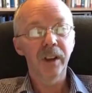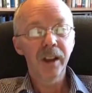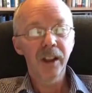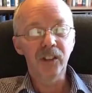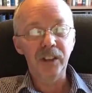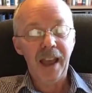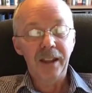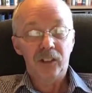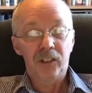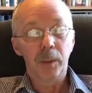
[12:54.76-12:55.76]
to
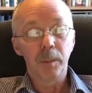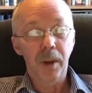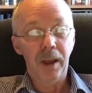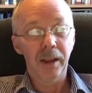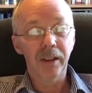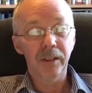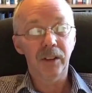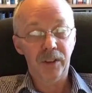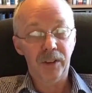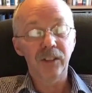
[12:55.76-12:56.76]
get some
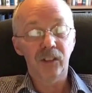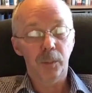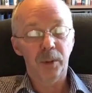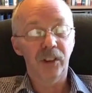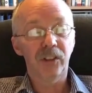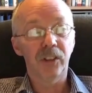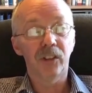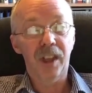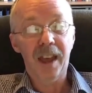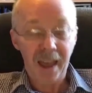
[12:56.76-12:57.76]
defensive
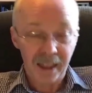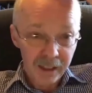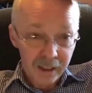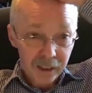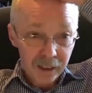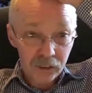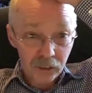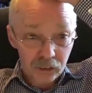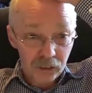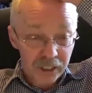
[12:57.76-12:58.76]
positions there,
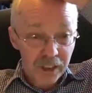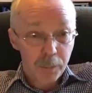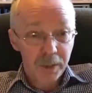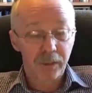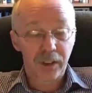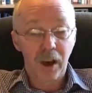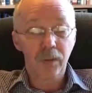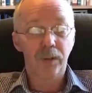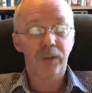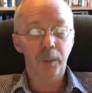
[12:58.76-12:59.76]
just to give a bit of
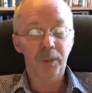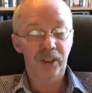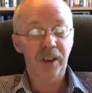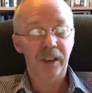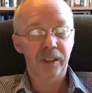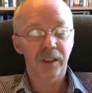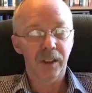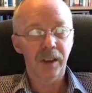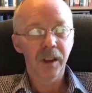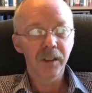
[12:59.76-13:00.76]
cover for particularly
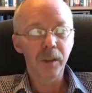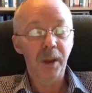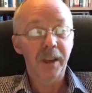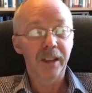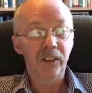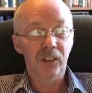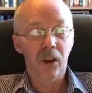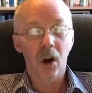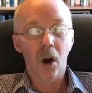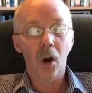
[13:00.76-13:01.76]
the pickets
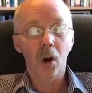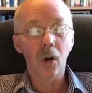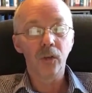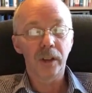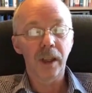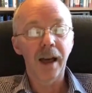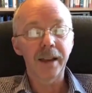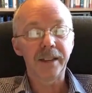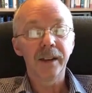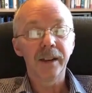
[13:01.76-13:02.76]
on the line.